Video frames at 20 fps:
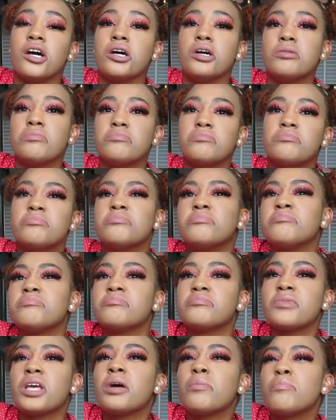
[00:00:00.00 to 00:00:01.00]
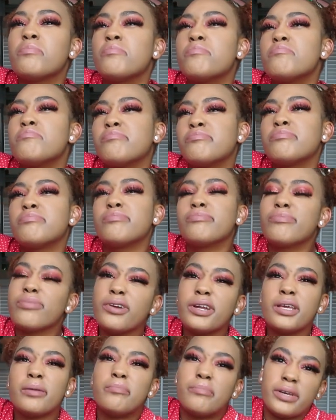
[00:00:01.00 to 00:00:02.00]
um, a
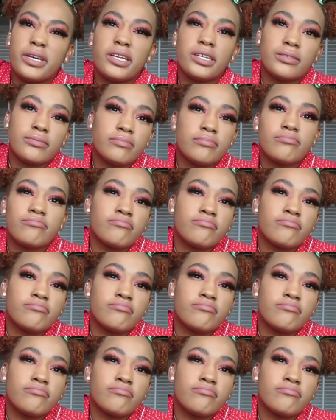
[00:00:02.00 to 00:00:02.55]
pretty big